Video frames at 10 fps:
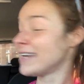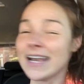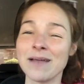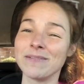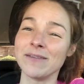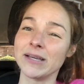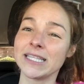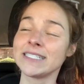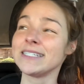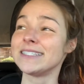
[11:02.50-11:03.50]
not an epidemic.
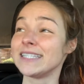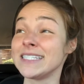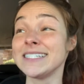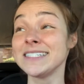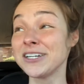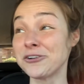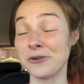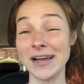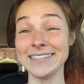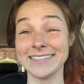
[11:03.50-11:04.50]
This is a
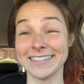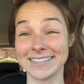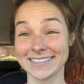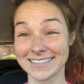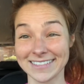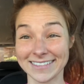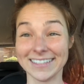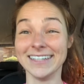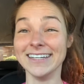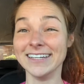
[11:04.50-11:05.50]
crisis.
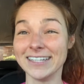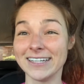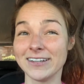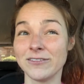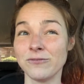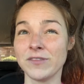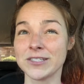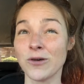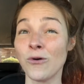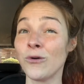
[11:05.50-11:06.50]

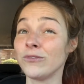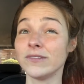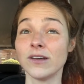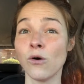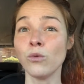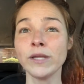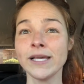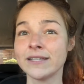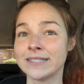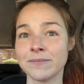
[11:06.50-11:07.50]
This whole only
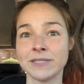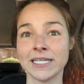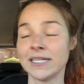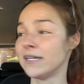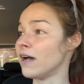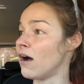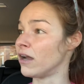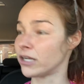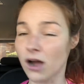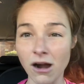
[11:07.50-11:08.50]
accepting
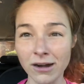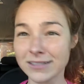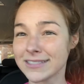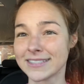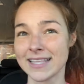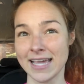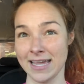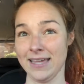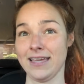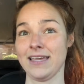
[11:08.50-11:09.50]
on cards
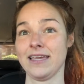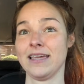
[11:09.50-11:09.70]
thing.